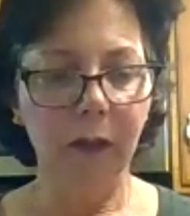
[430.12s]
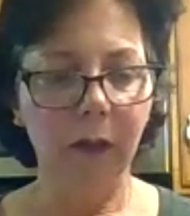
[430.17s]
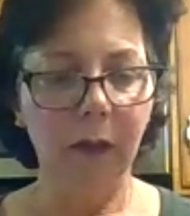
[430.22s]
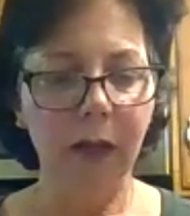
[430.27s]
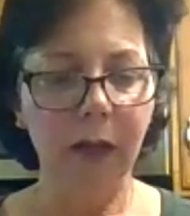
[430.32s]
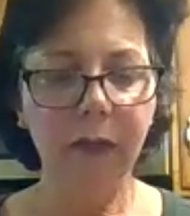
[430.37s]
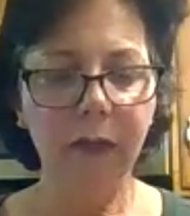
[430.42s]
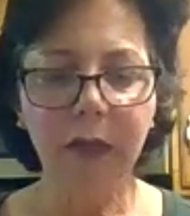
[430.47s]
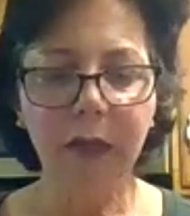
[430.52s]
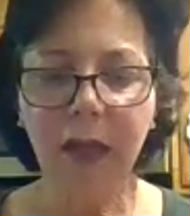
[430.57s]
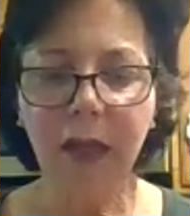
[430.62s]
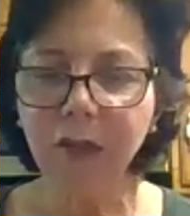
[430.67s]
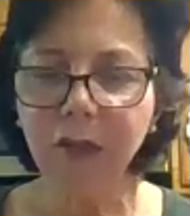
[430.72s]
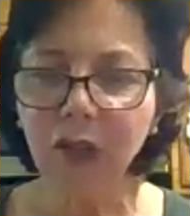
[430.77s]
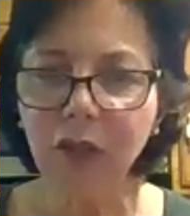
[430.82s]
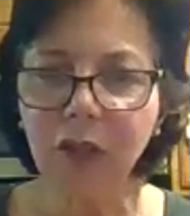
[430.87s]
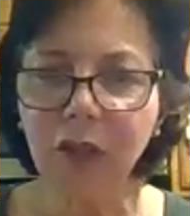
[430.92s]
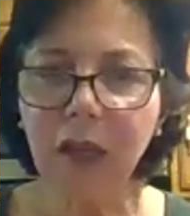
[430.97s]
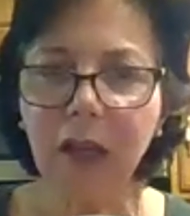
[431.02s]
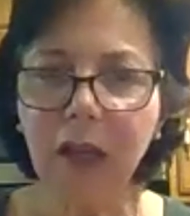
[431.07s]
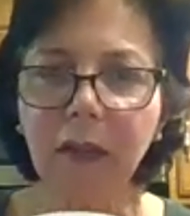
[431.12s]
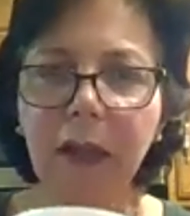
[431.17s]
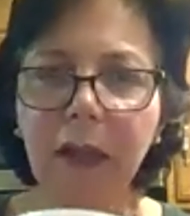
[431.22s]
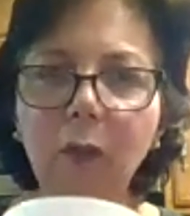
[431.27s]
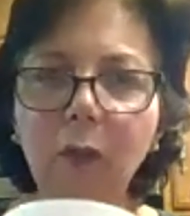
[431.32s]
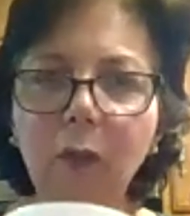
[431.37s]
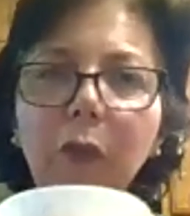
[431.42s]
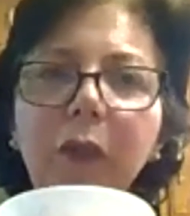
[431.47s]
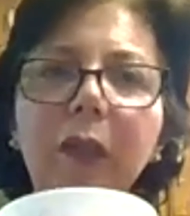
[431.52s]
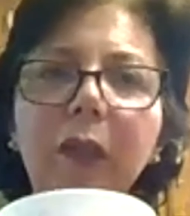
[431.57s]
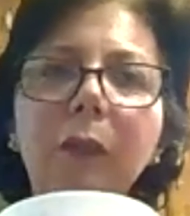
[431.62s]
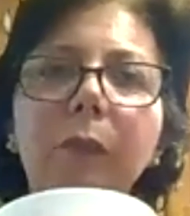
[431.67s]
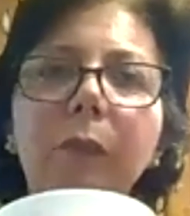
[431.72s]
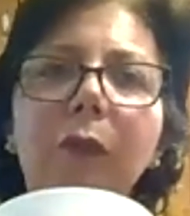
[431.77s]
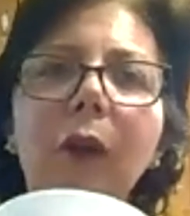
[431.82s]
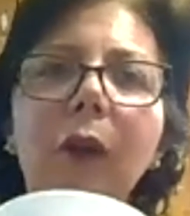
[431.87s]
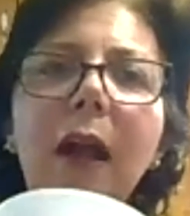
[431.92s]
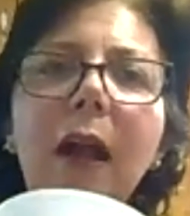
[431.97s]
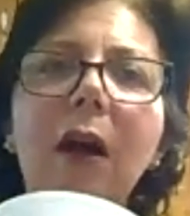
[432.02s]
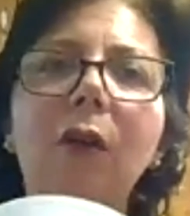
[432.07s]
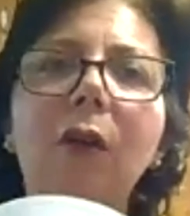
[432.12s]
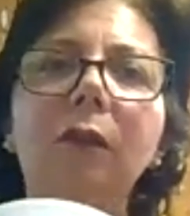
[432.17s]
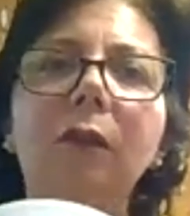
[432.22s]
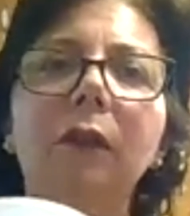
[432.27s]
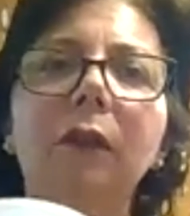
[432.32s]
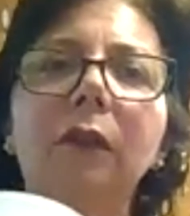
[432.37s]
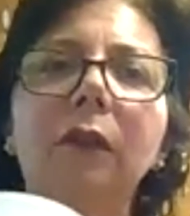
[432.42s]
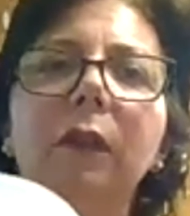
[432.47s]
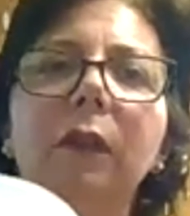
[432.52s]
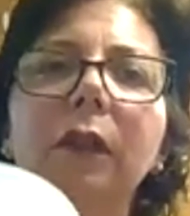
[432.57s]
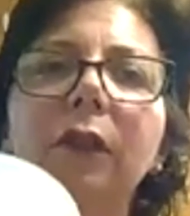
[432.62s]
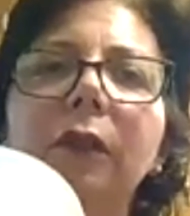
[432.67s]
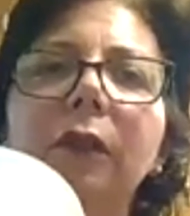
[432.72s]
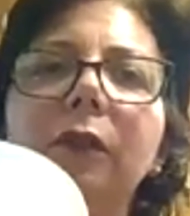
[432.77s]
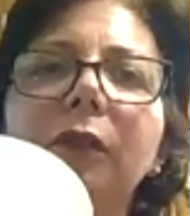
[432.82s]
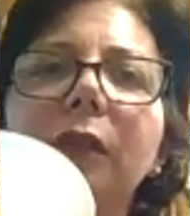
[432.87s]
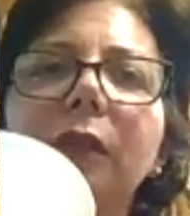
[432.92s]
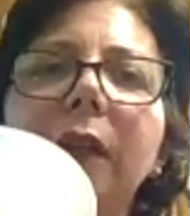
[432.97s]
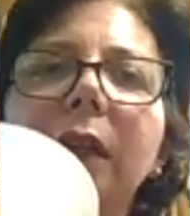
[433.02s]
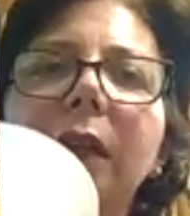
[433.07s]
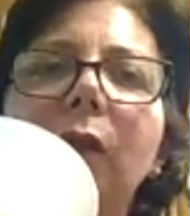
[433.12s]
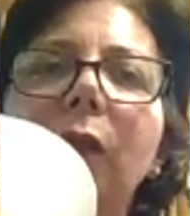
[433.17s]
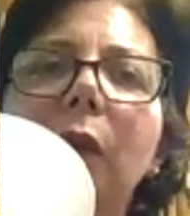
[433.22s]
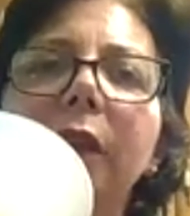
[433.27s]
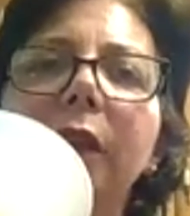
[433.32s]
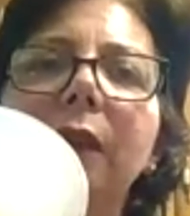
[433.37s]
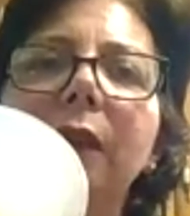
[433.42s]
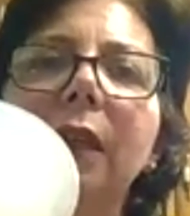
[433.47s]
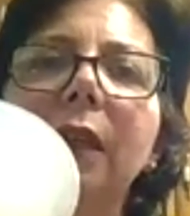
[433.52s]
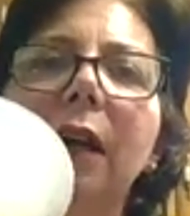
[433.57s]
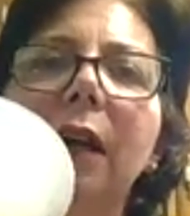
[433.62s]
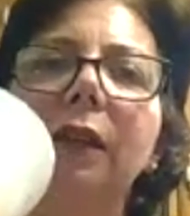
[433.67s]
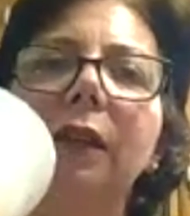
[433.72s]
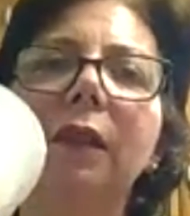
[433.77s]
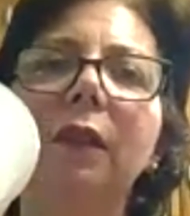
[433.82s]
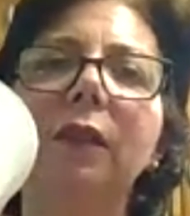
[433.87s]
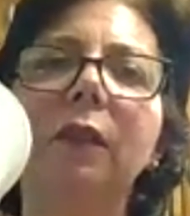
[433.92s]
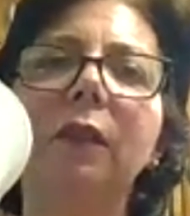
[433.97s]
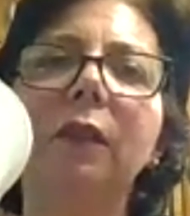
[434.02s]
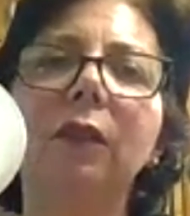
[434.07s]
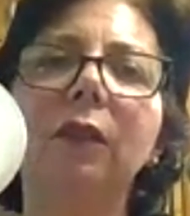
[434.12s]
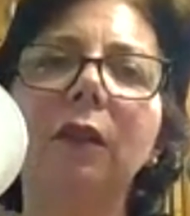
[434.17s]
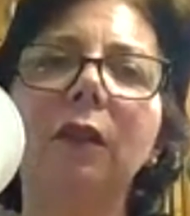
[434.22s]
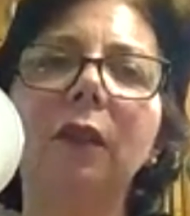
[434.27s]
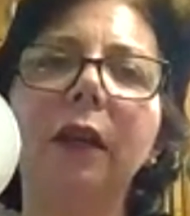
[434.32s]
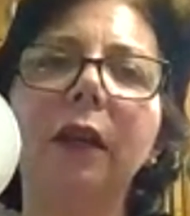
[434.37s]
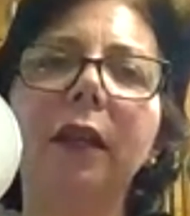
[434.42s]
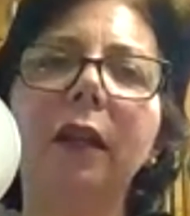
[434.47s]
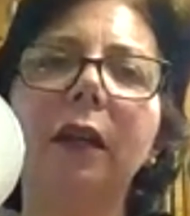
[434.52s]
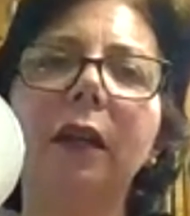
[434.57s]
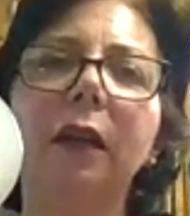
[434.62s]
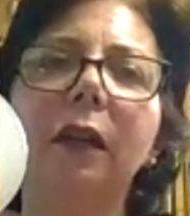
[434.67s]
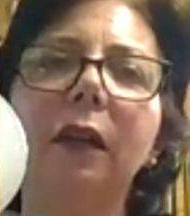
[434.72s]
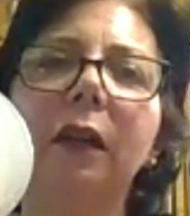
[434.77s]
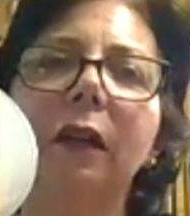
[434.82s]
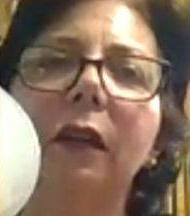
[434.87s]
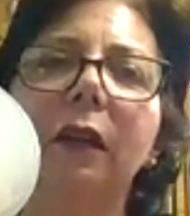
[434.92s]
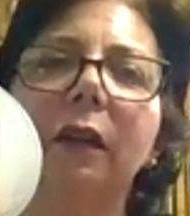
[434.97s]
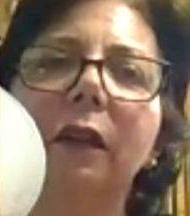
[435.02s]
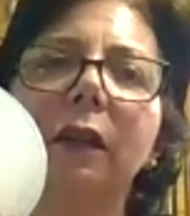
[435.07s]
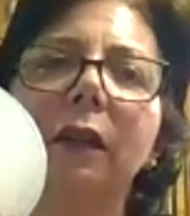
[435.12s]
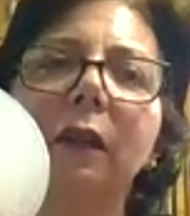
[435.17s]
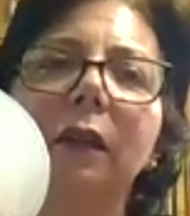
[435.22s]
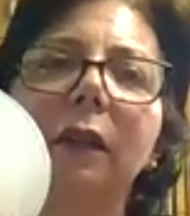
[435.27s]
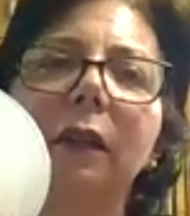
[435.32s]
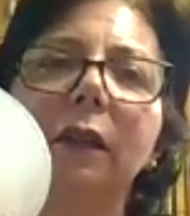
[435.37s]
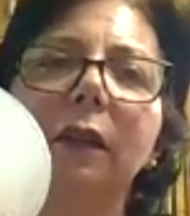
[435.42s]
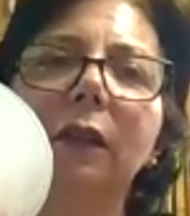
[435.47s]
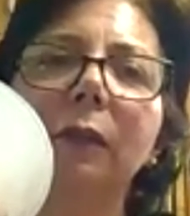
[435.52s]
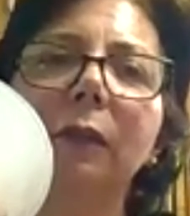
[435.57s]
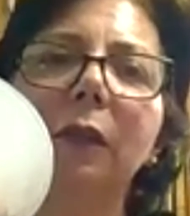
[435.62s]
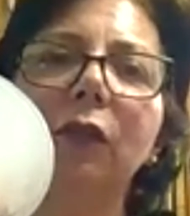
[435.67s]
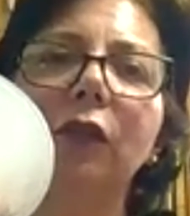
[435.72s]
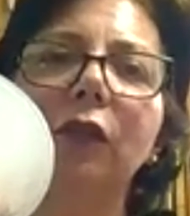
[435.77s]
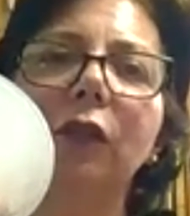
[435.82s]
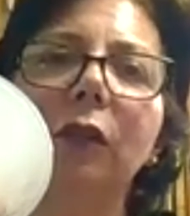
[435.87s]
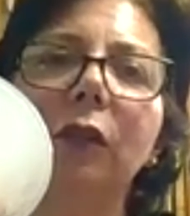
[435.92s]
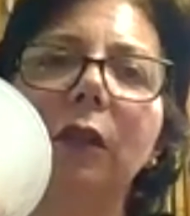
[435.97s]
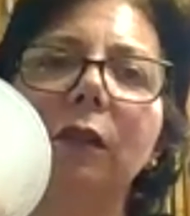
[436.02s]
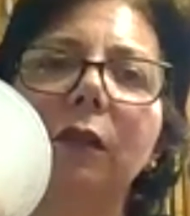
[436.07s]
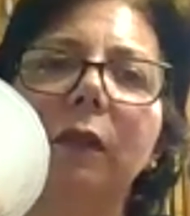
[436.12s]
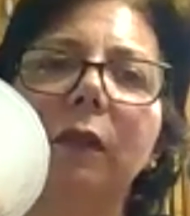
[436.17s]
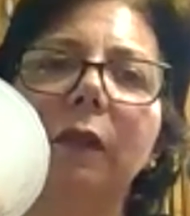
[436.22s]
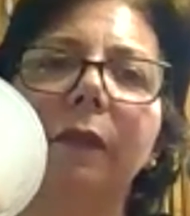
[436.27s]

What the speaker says: And the onions get like really brown. Here's like what the onions look like. So I'm going to show you.